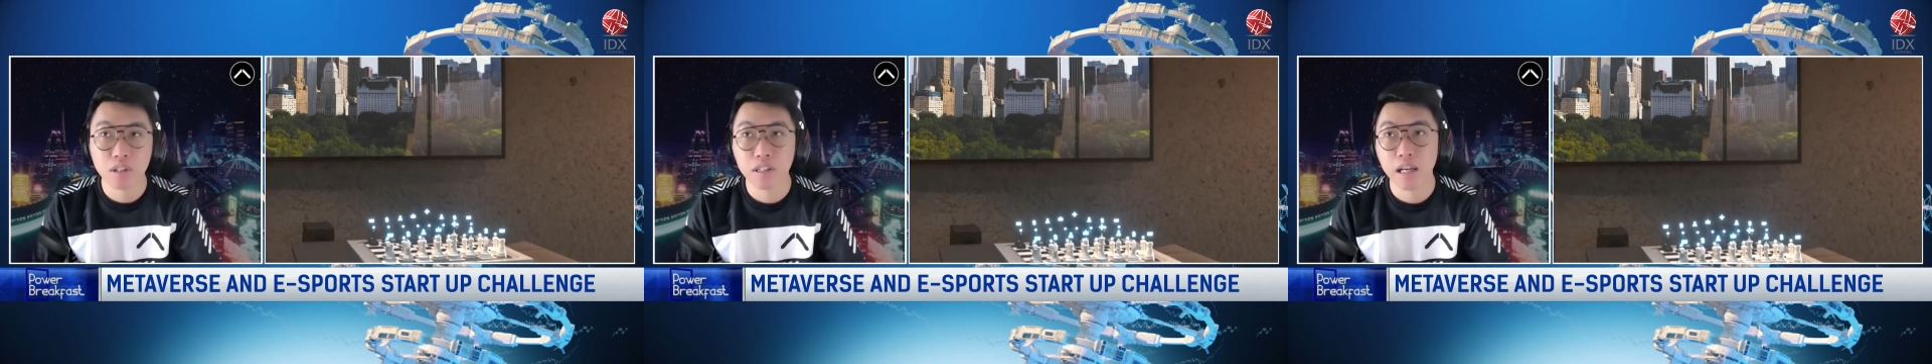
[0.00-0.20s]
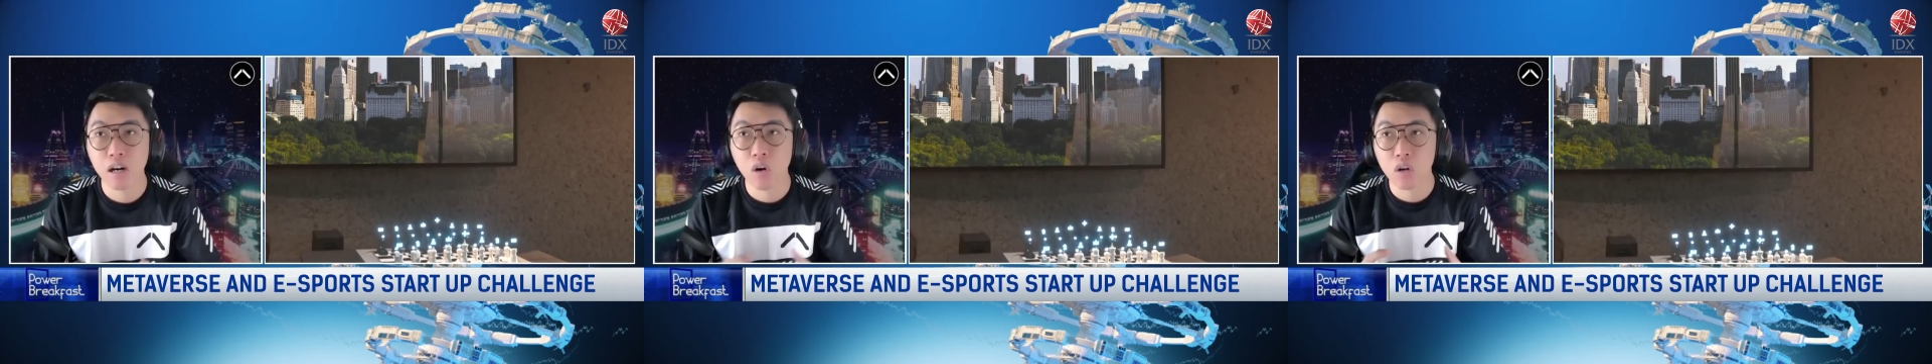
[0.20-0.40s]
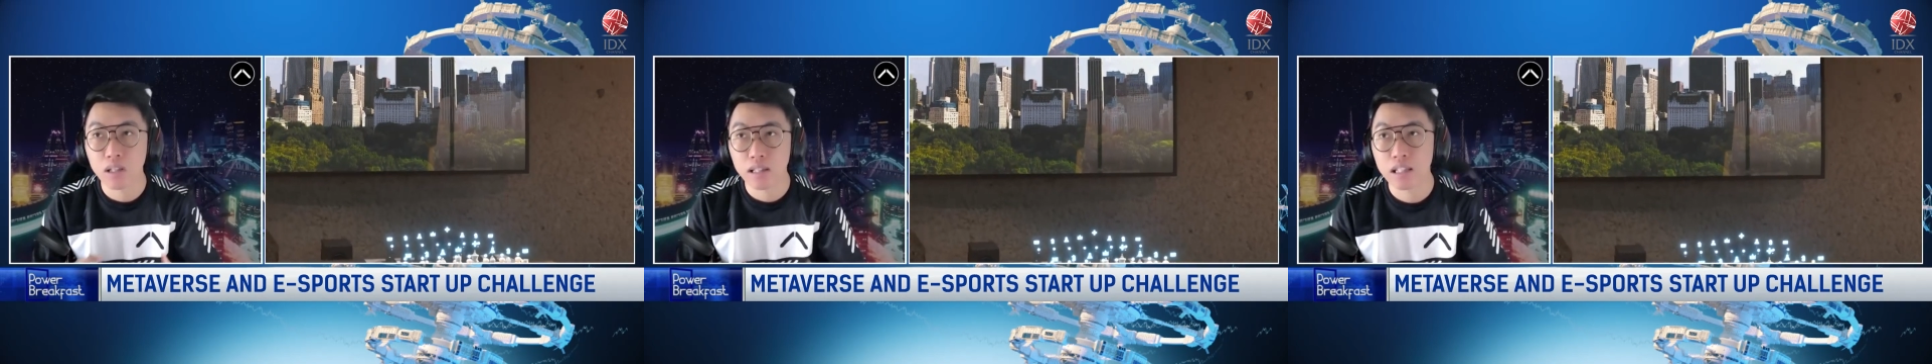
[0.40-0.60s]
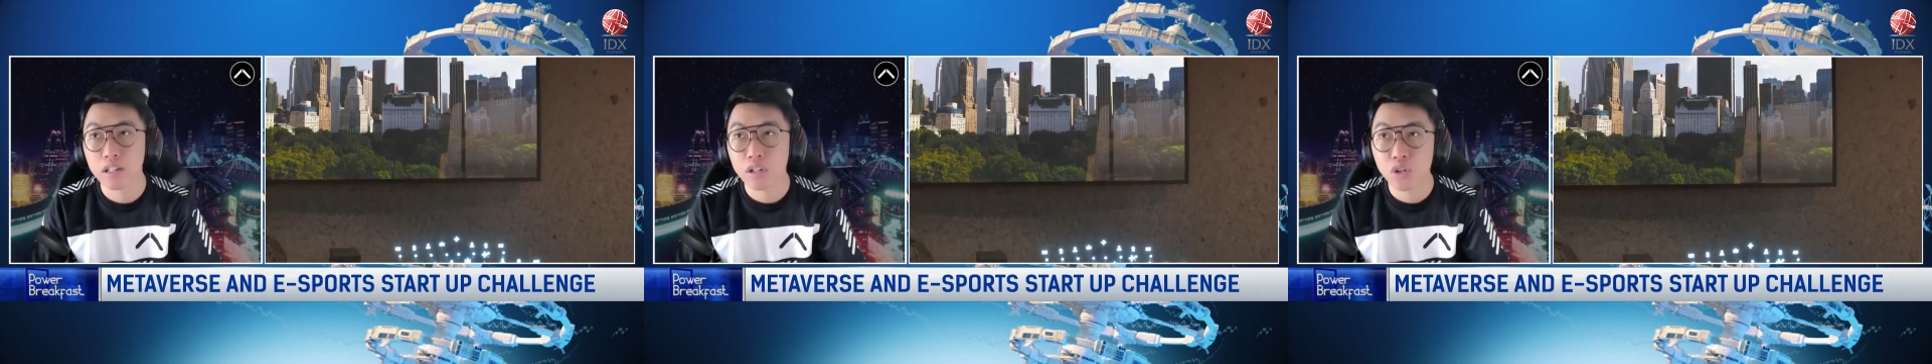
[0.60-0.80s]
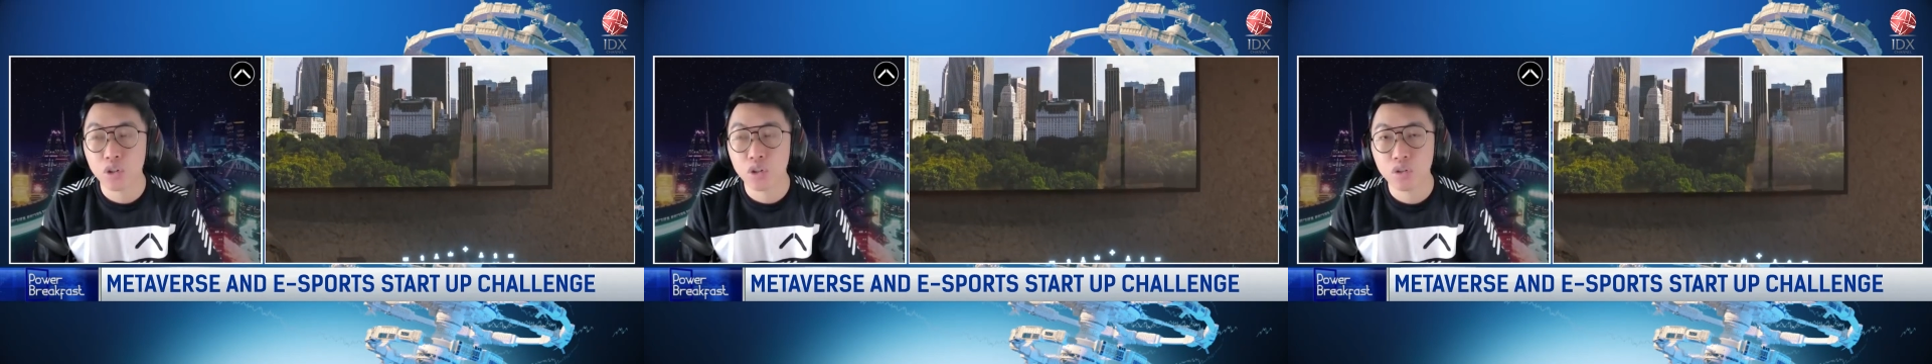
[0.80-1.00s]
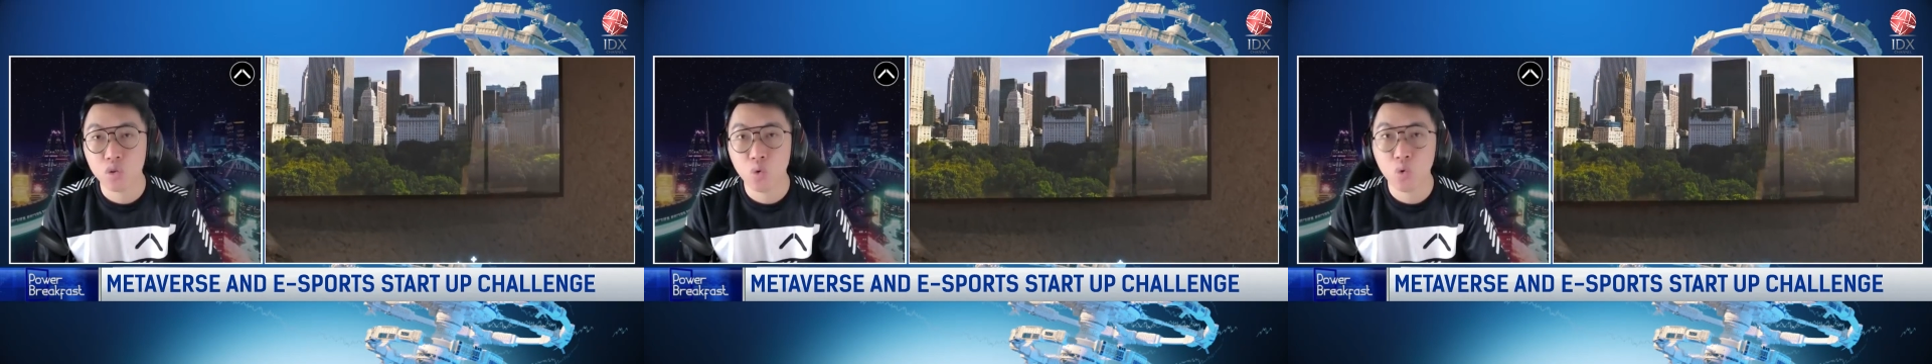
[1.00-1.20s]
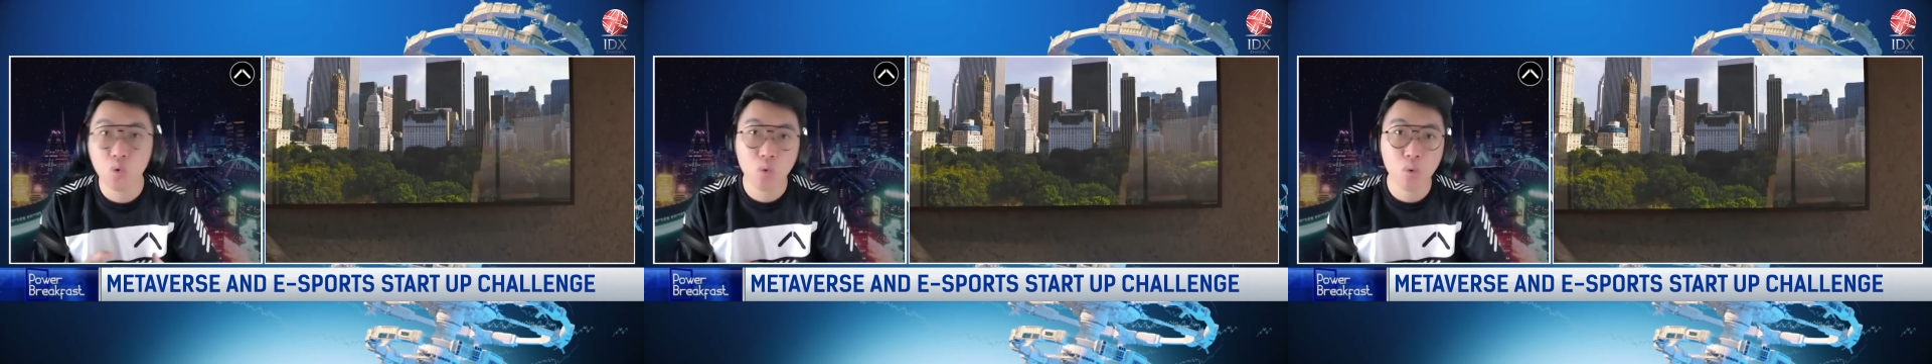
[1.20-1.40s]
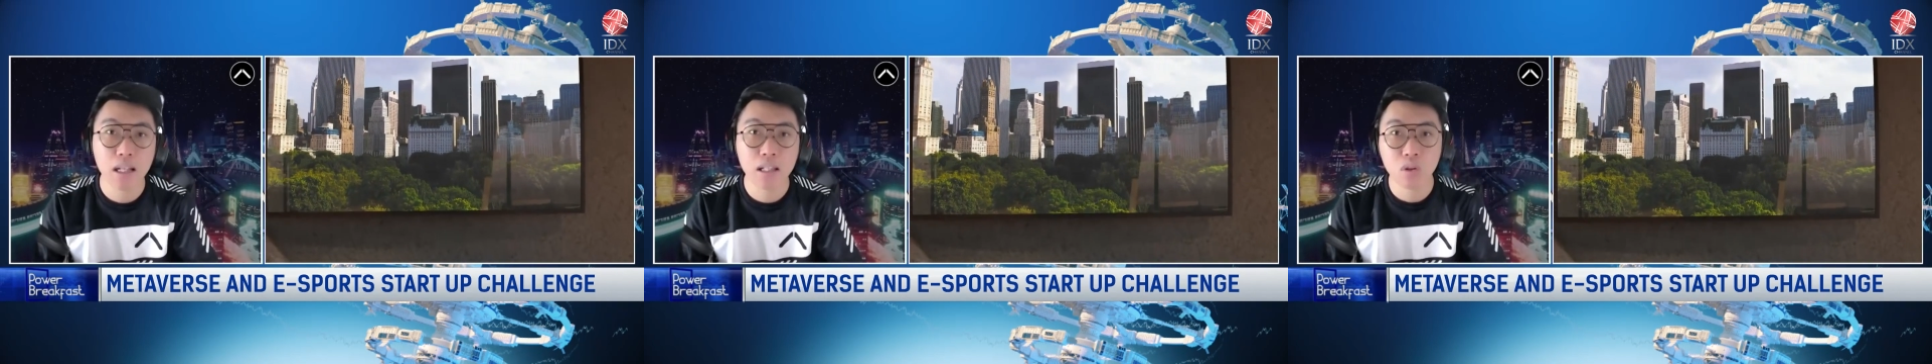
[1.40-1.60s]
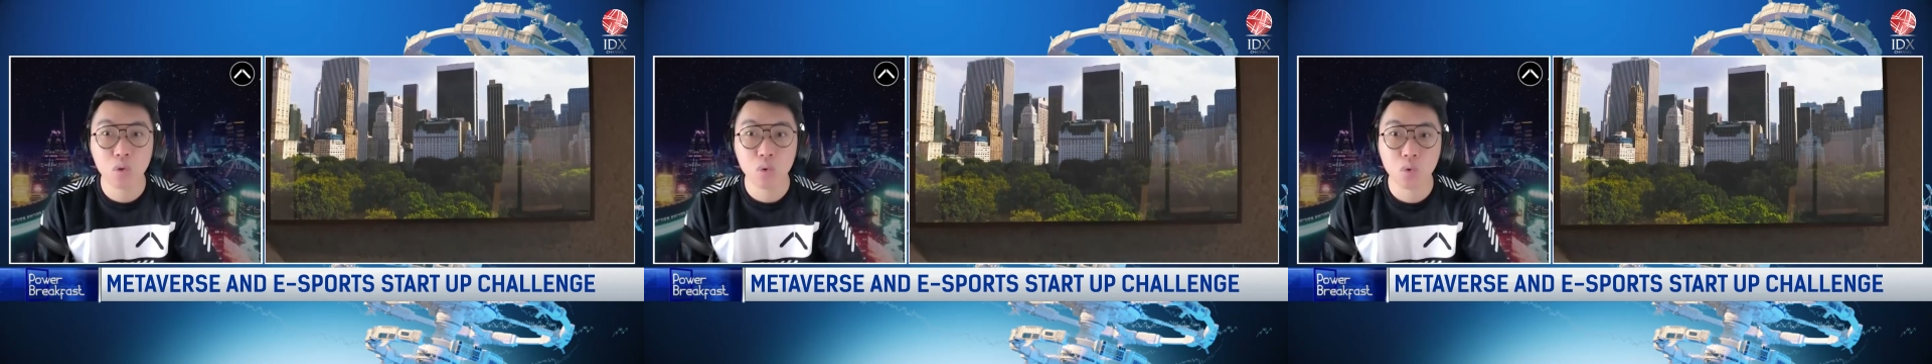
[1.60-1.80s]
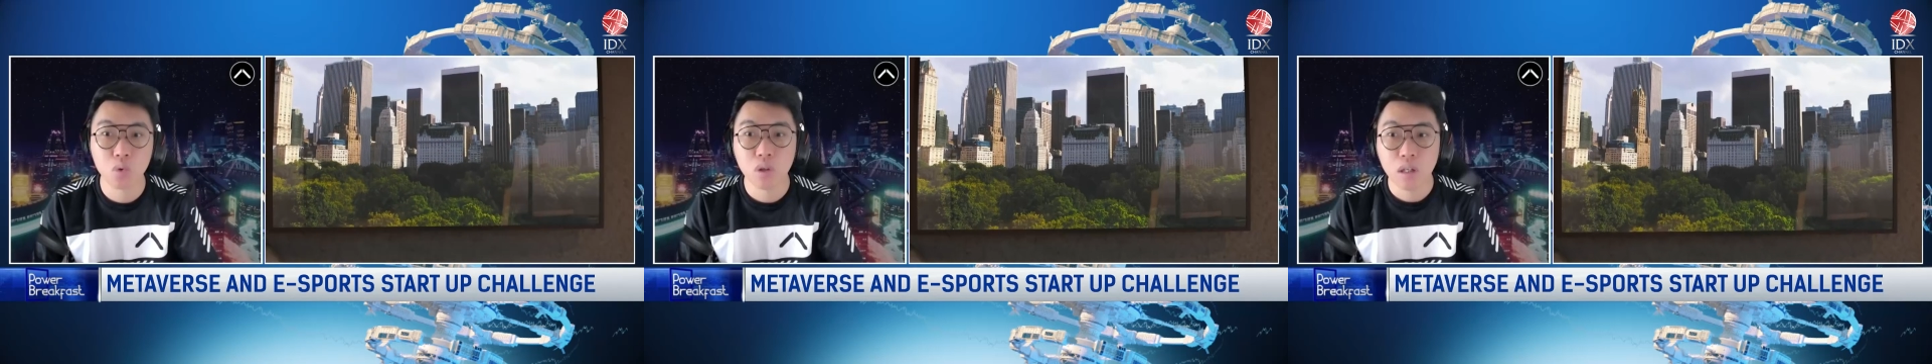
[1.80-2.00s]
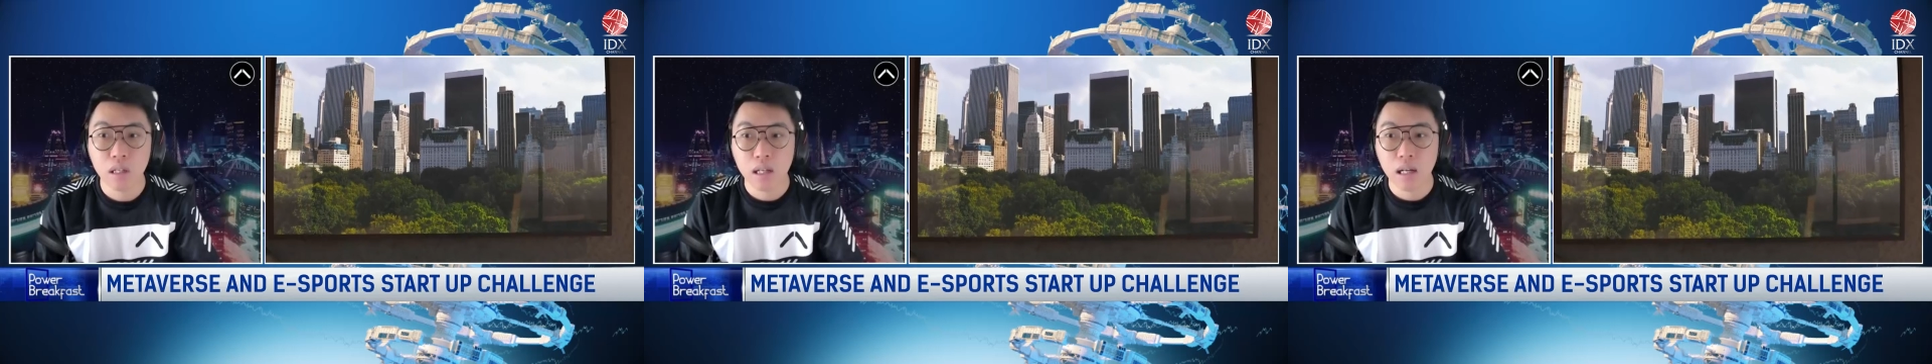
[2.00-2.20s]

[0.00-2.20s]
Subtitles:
There are organizations who want to